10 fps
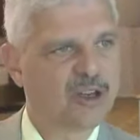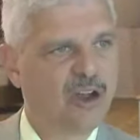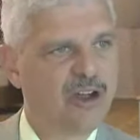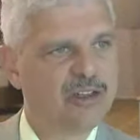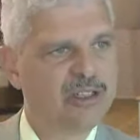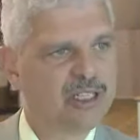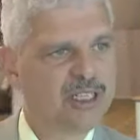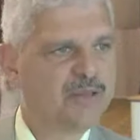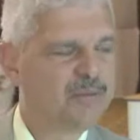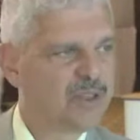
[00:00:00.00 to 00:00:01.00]
on,
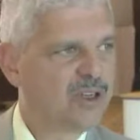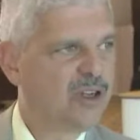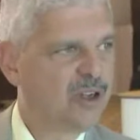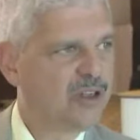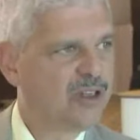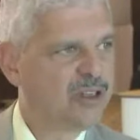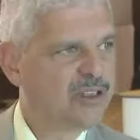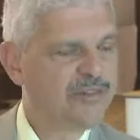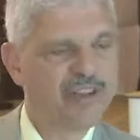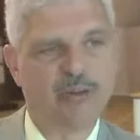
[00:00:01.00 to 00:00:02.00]
uh, on
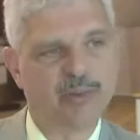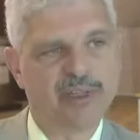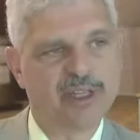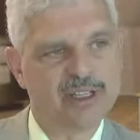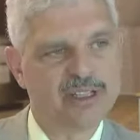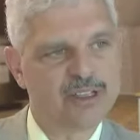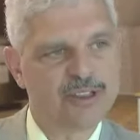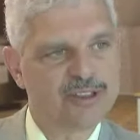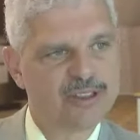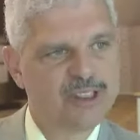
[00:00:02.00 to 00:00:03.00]
development as such